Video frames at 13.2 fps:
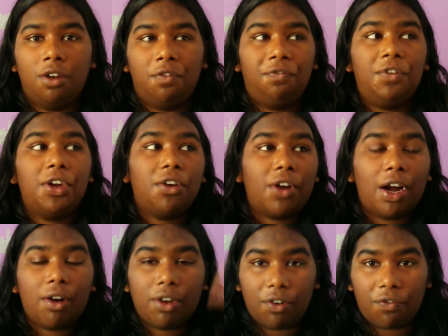figure
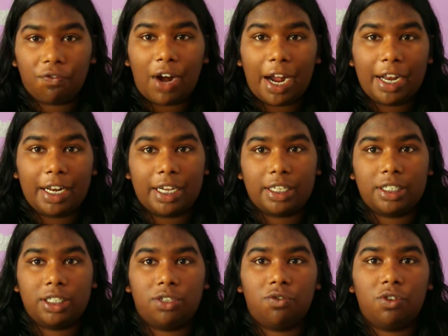out your
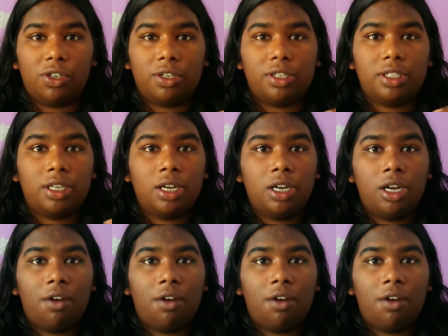finances first,